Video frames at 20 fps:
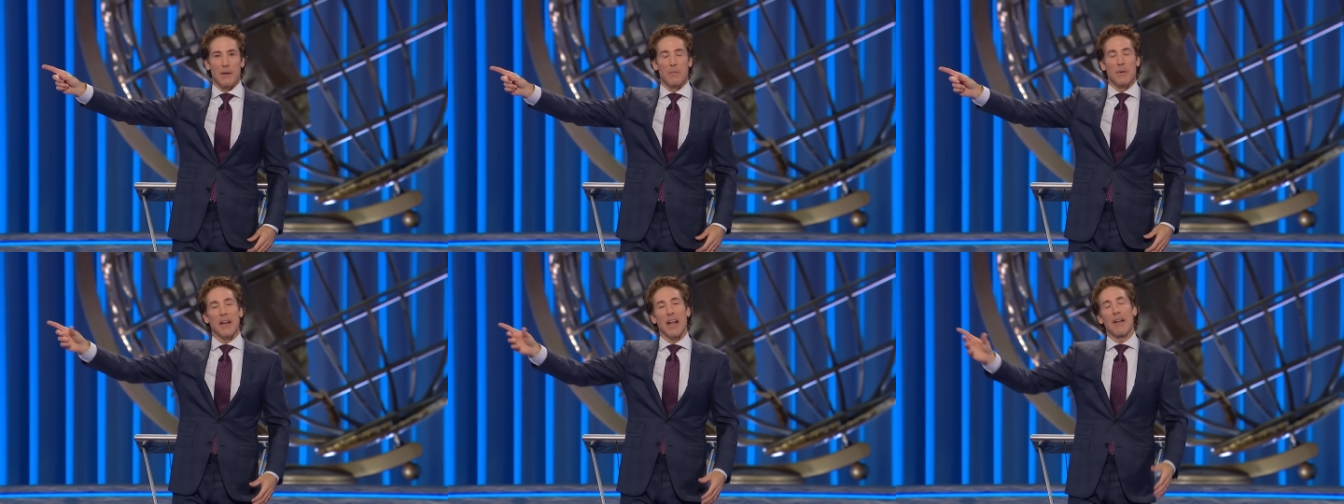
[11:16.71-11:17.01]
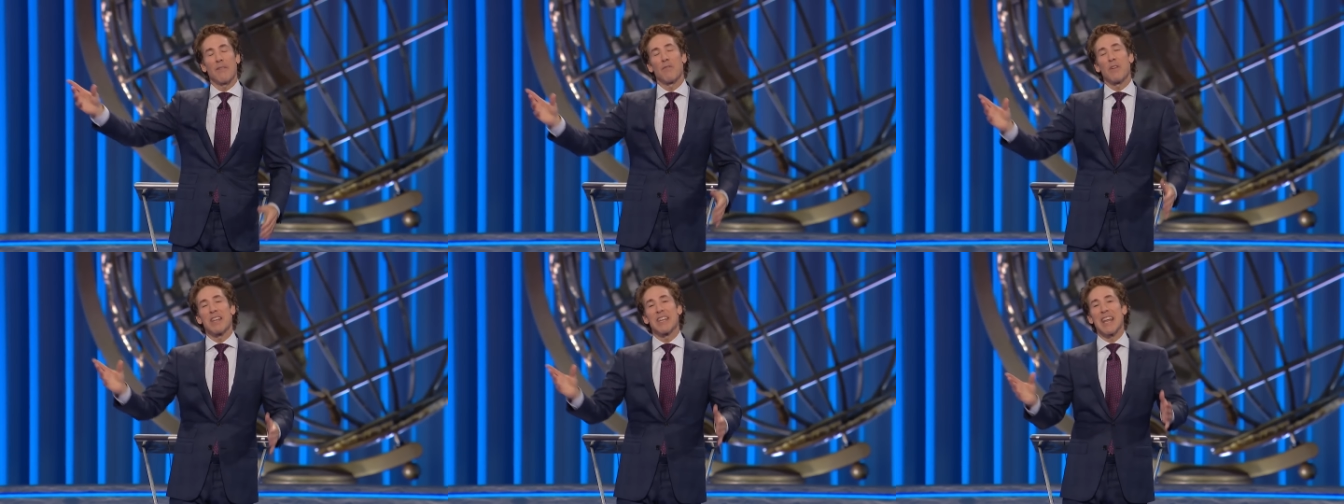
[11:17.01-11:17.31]
But
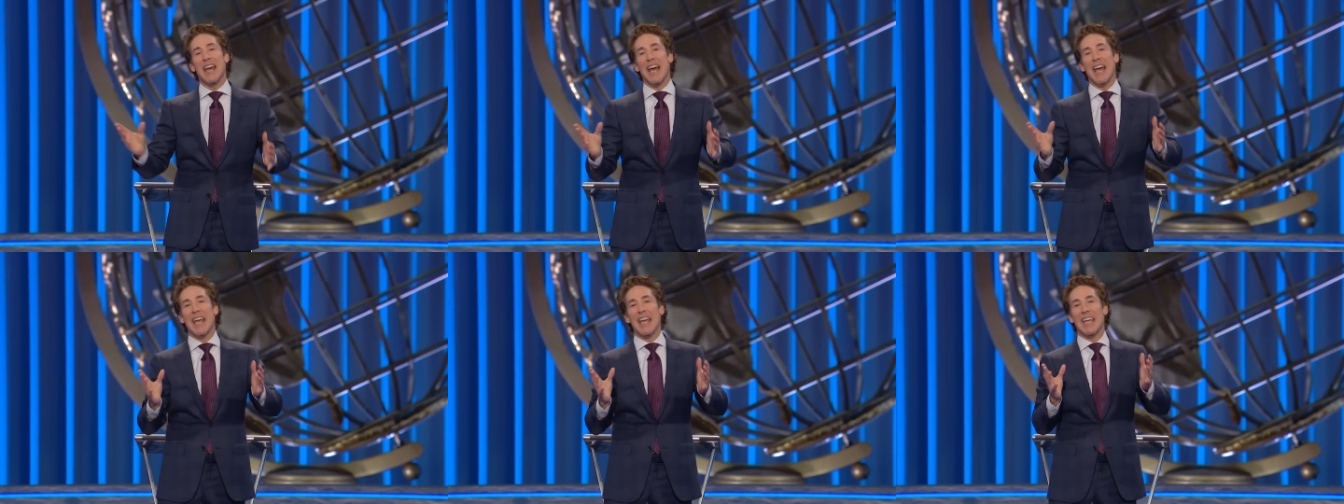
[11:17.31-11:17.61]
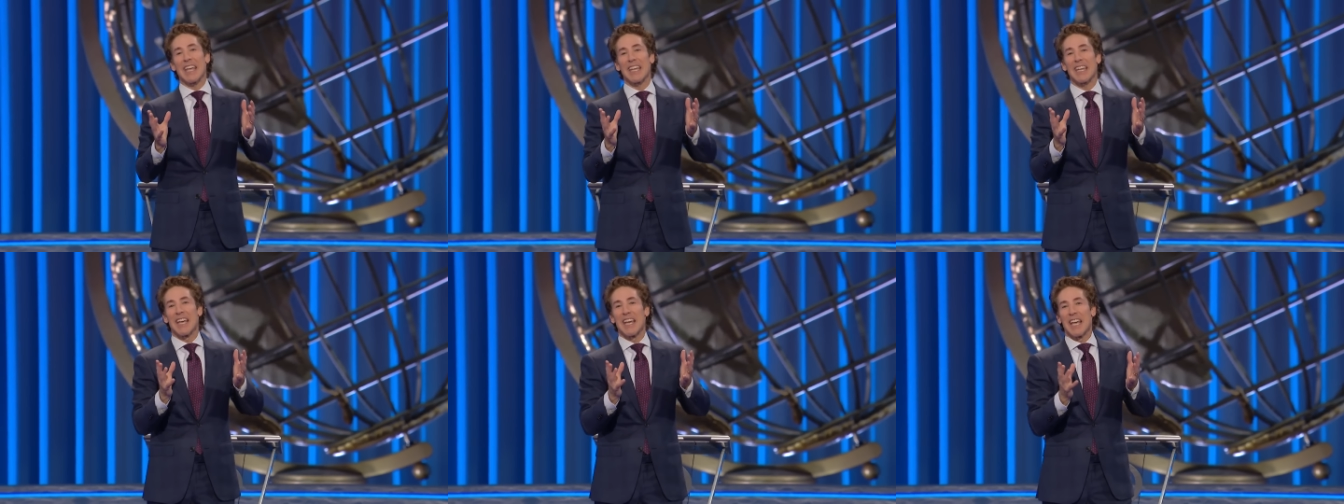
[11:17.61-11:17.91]
every
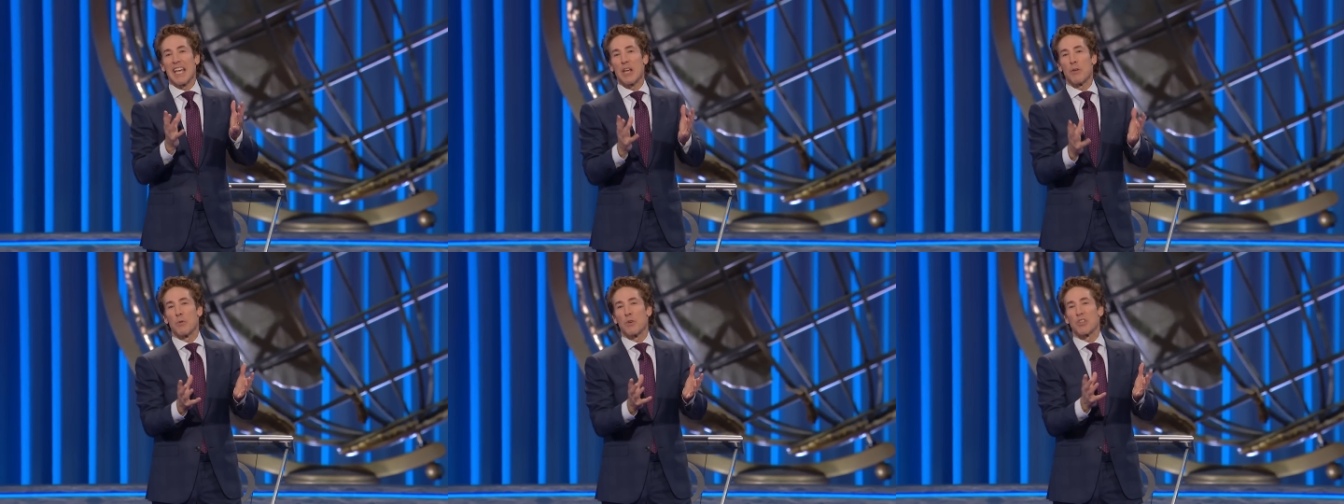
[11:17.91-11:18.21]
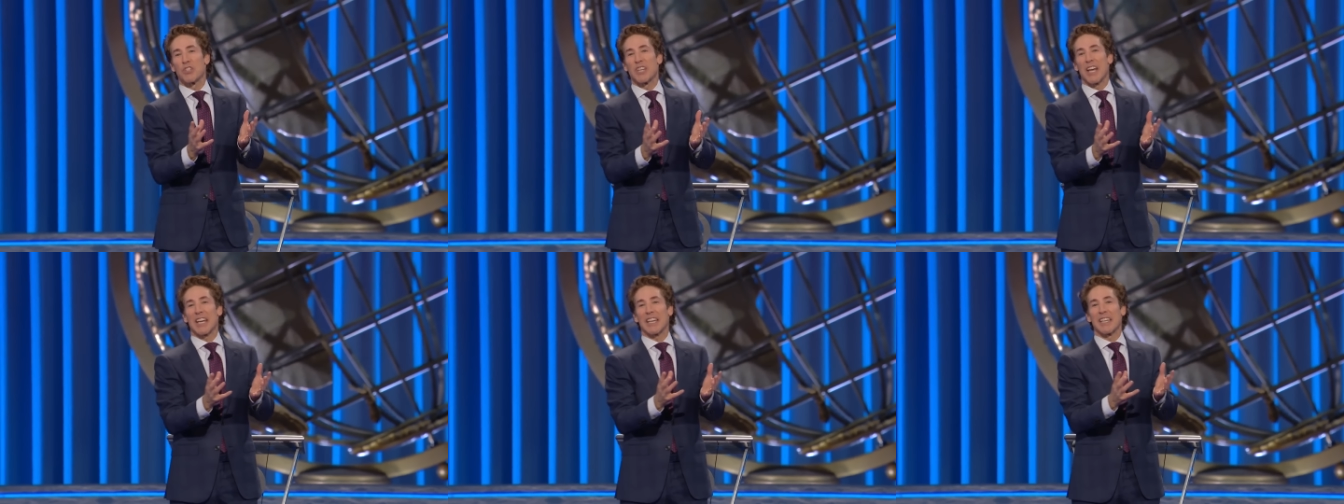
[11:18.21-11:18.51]
day, he
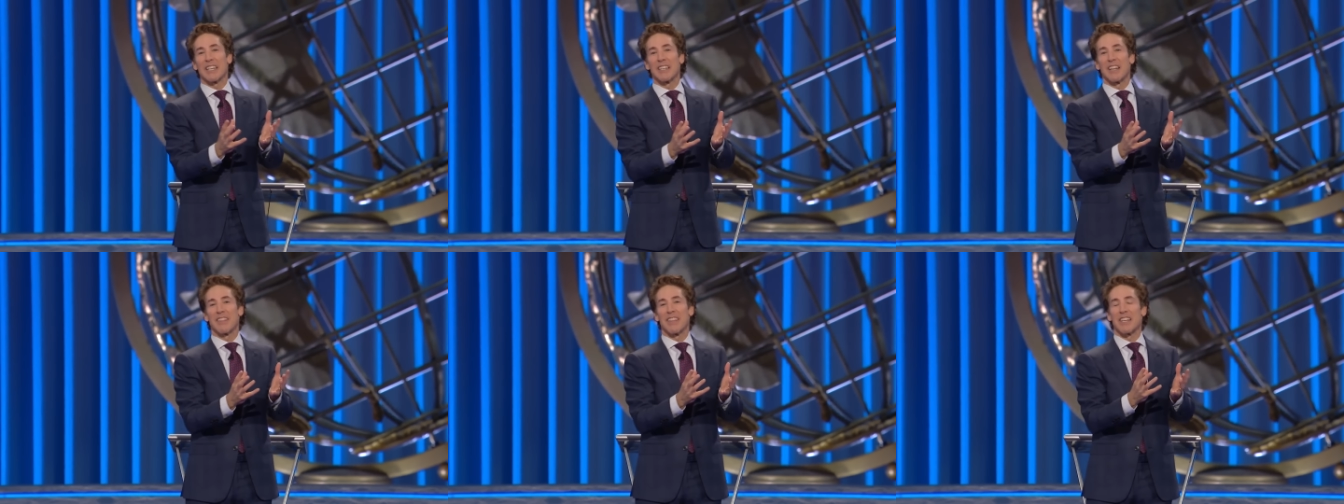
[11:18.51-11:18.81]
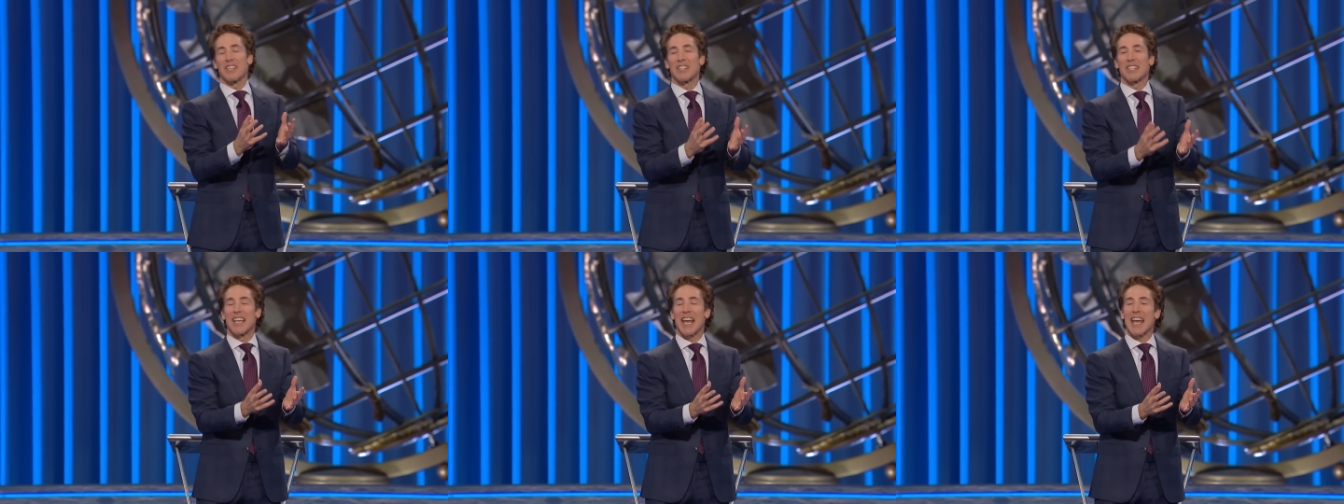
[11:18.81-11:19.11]
was taken to
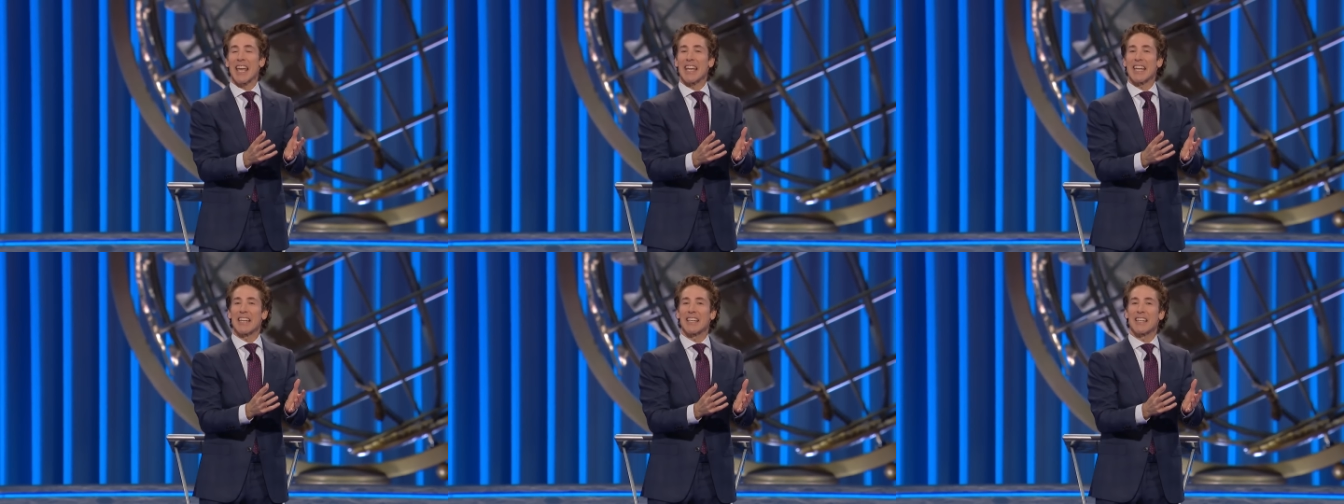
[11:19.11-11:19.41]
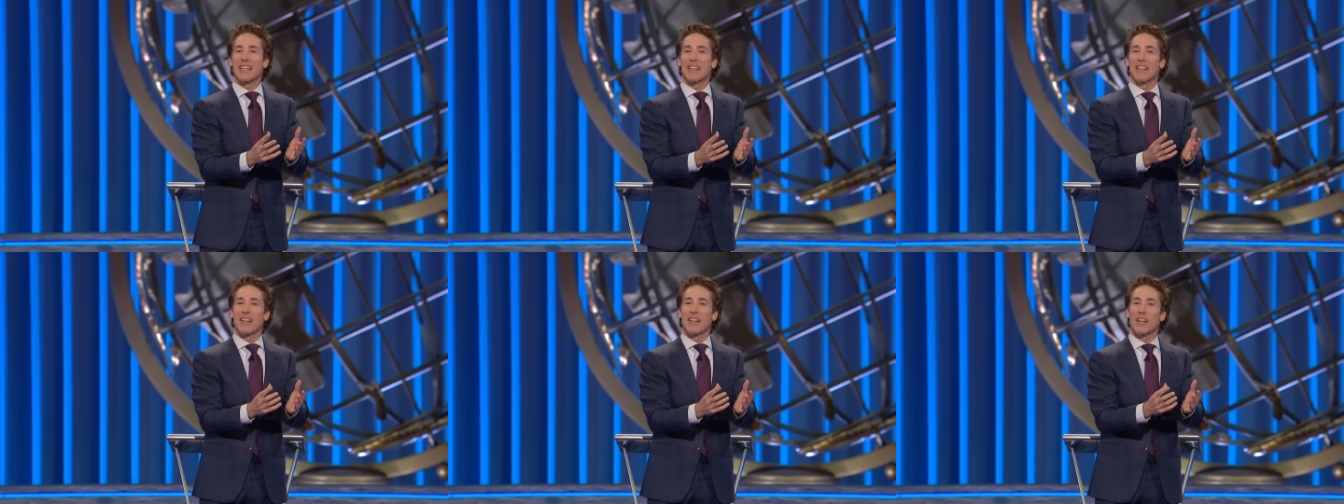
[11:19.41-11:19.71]
this gate
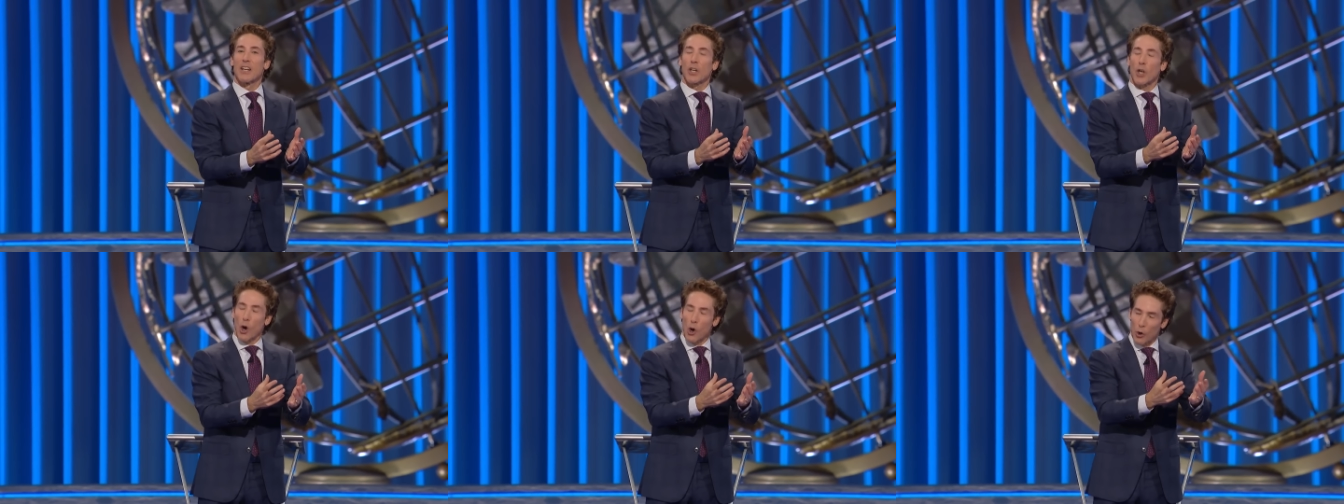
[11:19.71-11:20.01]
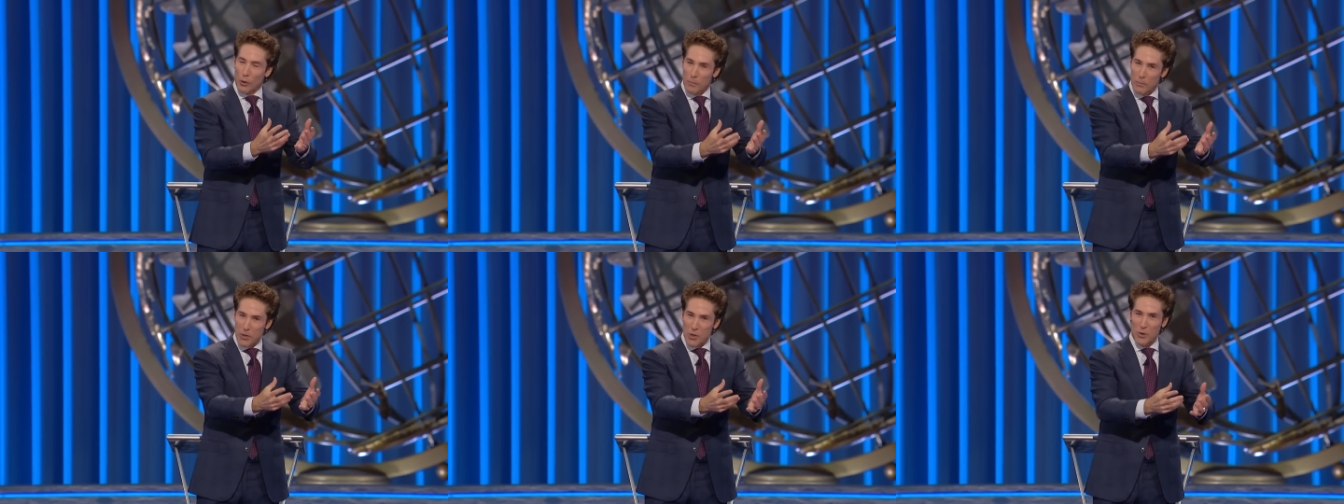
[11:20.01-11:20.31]

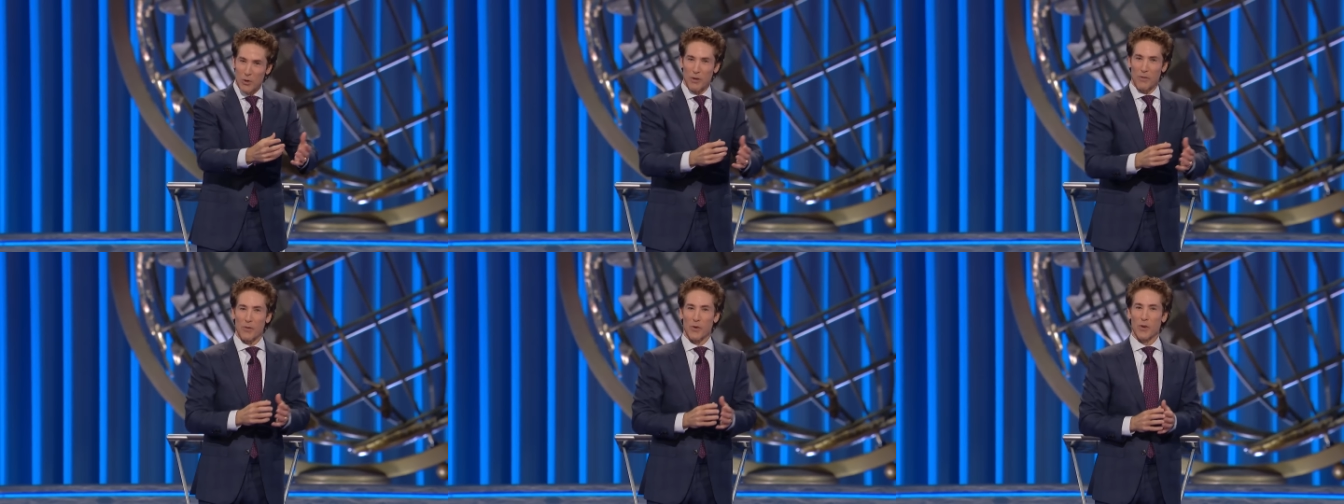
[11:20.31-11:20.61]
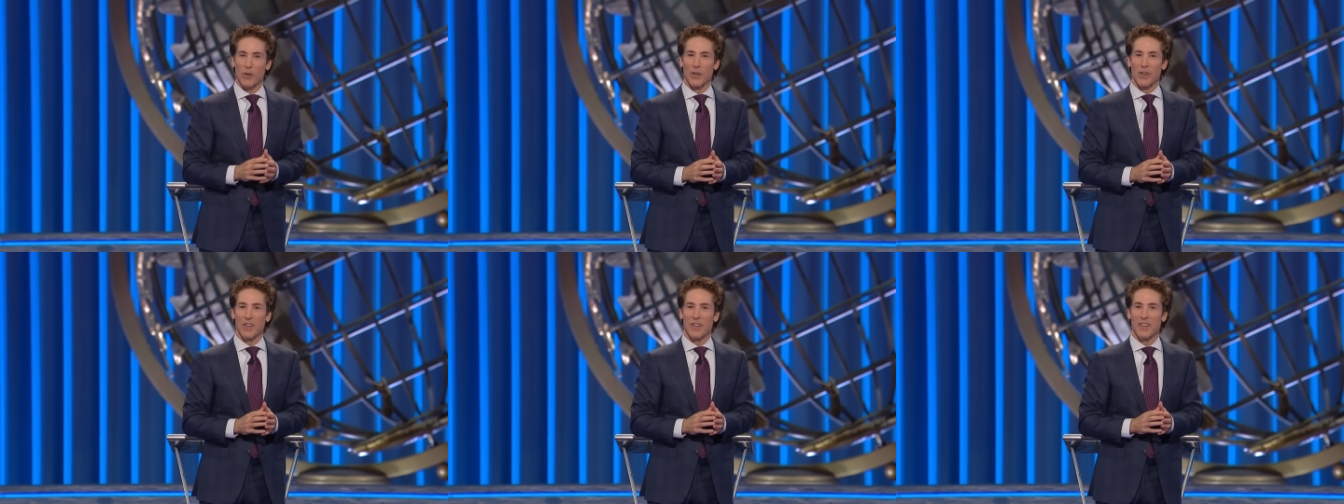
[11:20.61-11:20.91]
called
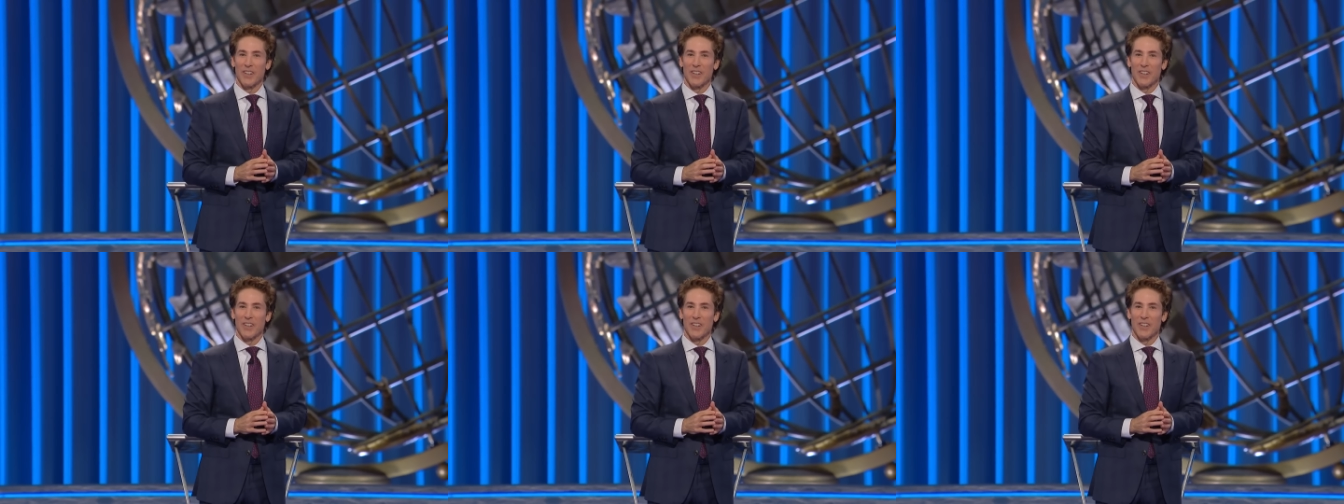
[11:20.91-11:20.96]
Beautiful.